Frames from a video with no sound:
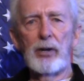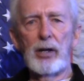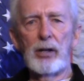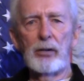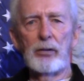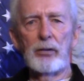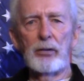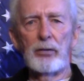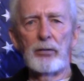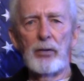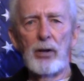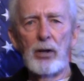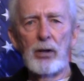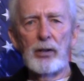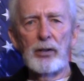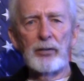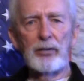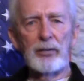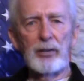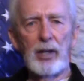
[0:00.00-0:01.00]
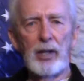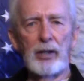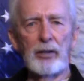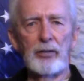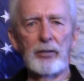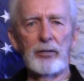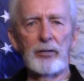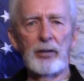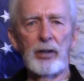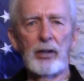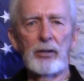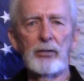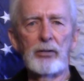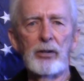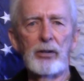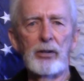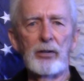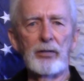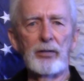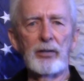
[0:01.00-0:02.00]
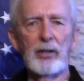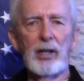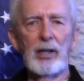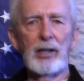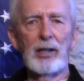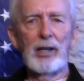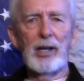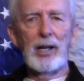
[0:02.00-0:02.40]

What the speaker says: records of all the states the Secretary of State